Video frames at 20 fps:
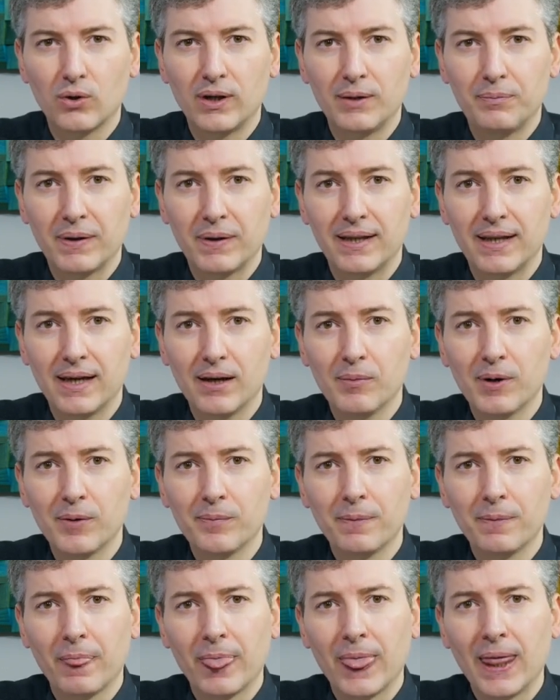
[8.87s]
the
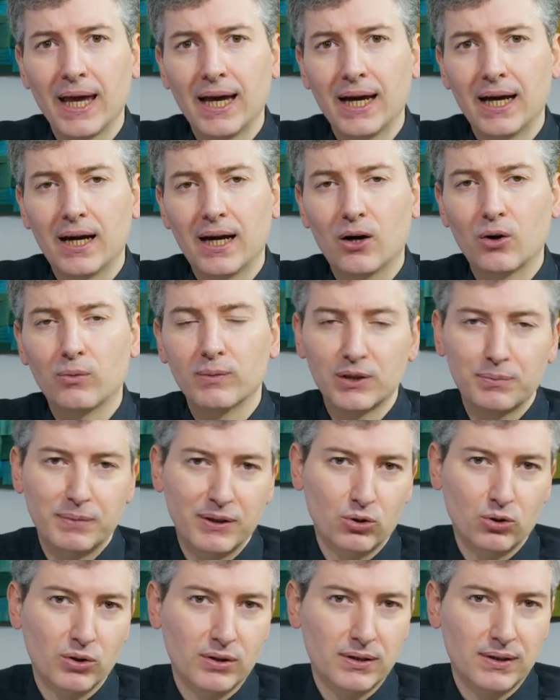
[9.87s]
articles published here in
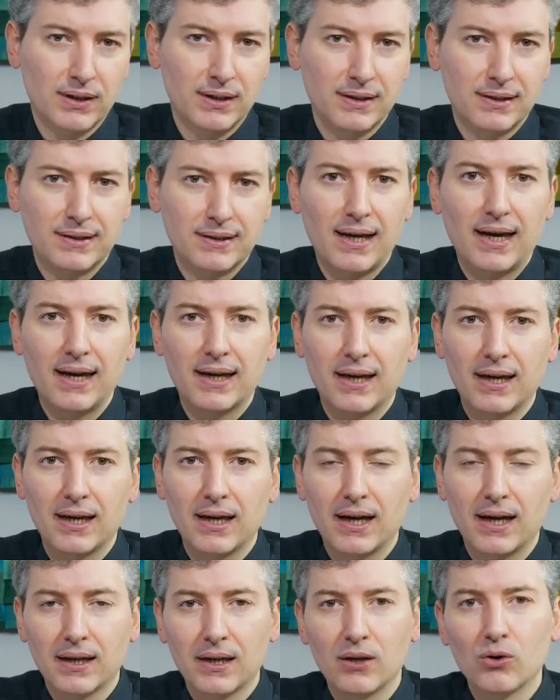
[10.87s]
Brazil on
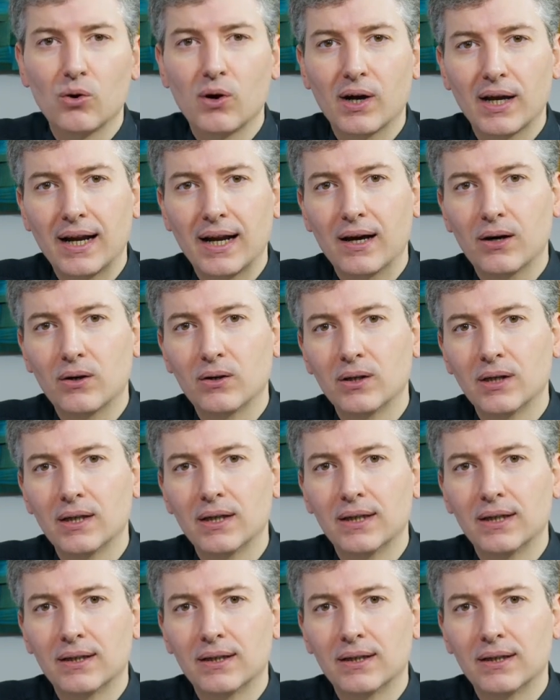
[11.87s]
lipedema.